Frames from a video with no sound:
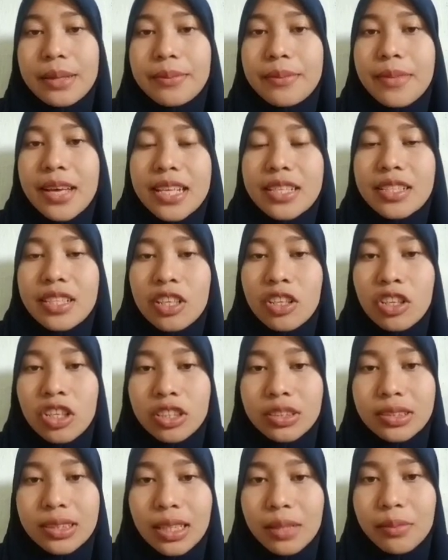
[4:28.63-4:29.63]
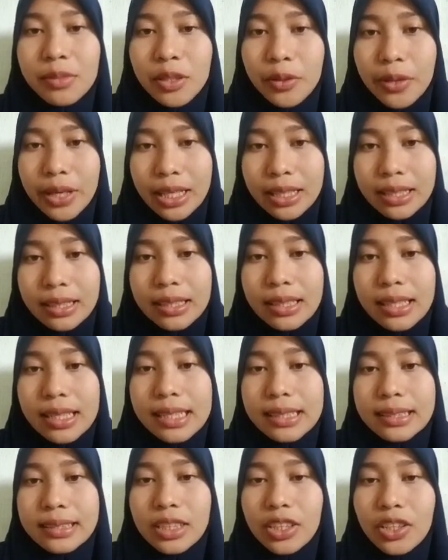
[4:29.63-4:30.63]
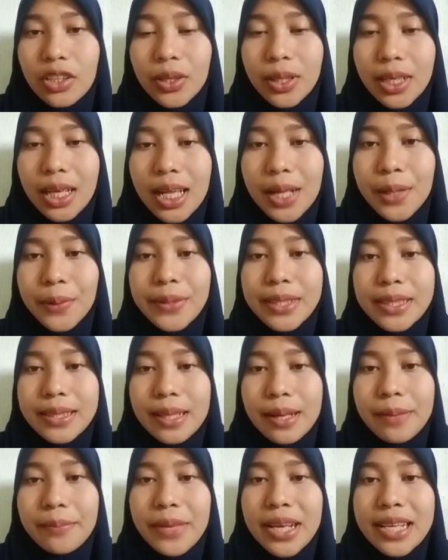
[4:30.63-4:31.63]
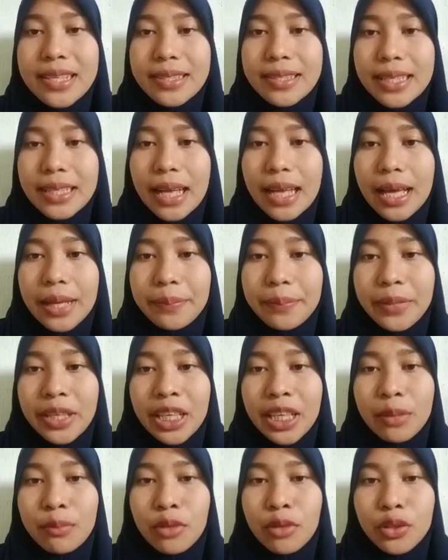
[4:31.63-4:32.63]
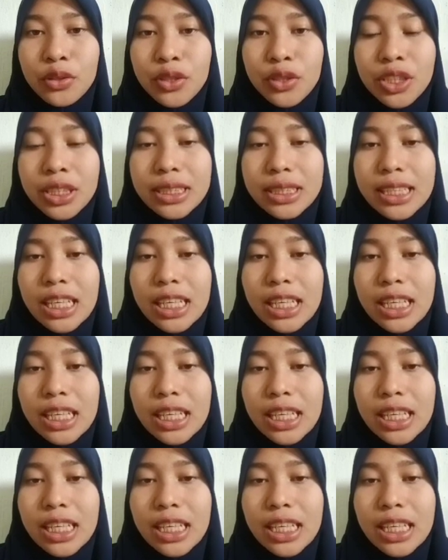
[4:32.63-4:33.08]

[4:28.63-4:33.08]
Based on table 1, the local wisdom-based IPE module,